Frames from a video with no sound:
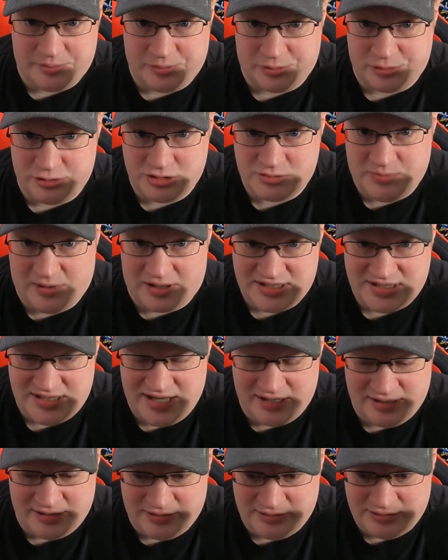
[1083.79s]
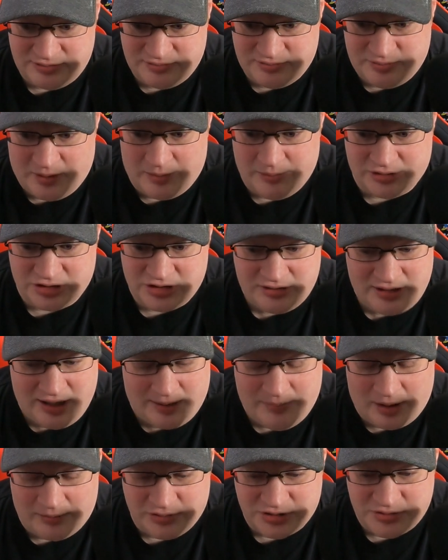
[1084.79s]
produced by Sega, published, not
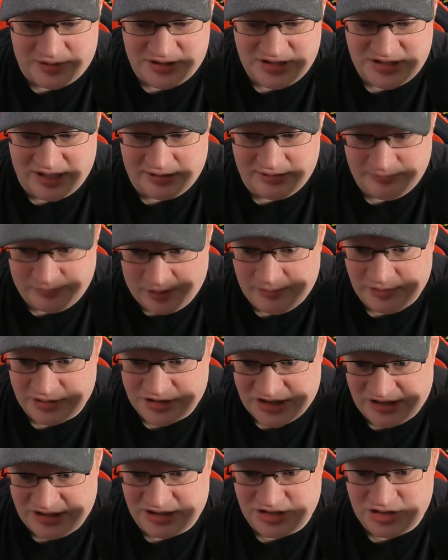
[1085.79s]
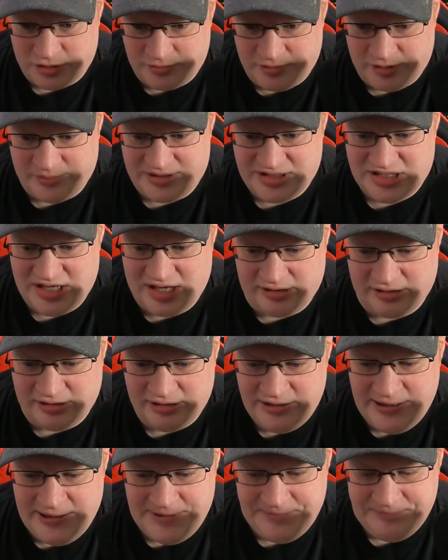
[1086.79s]
published by Sega, published and distributed by Sega.
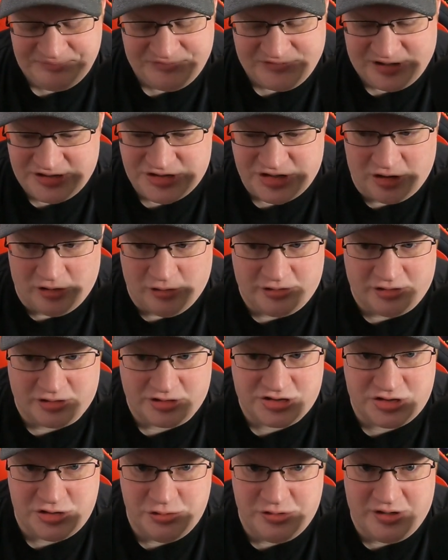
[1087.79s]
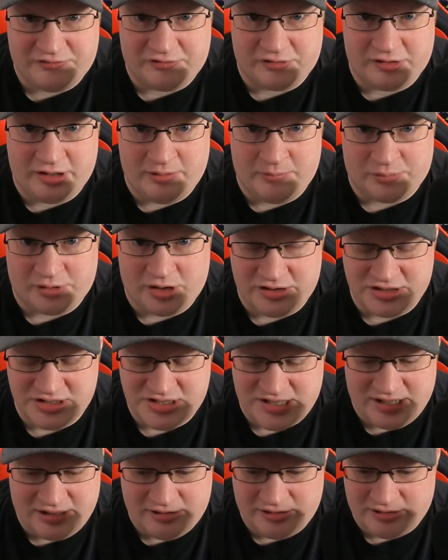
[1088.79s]
So there's two different umbrellas
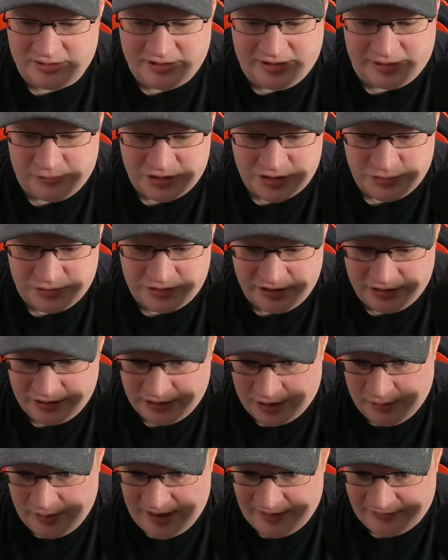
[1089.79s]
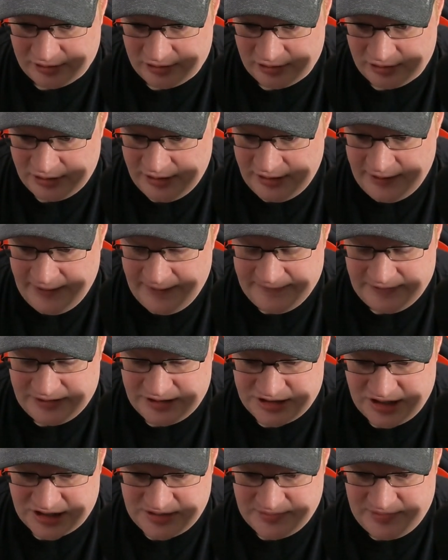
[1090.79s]
there. Like, which one are you going to go after? It
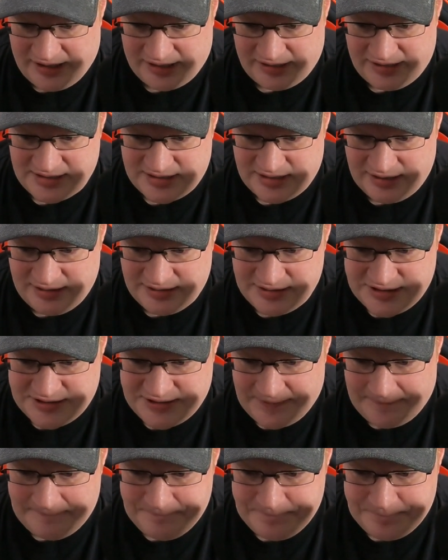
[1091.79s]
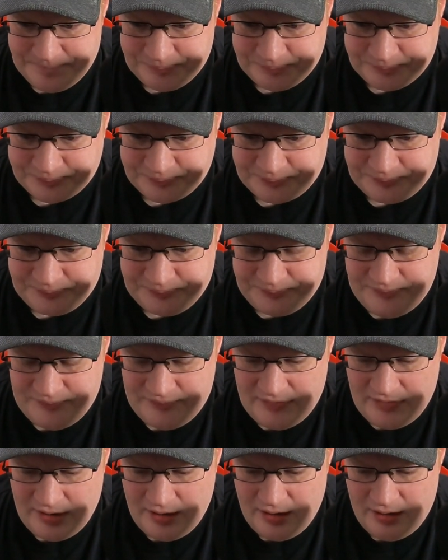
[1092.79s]
just doesn't make any sense.
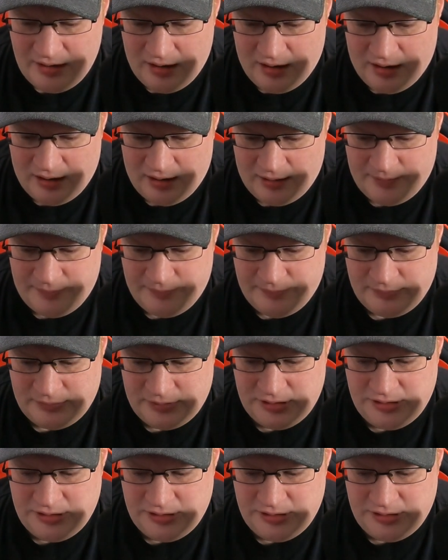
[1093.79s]
Um,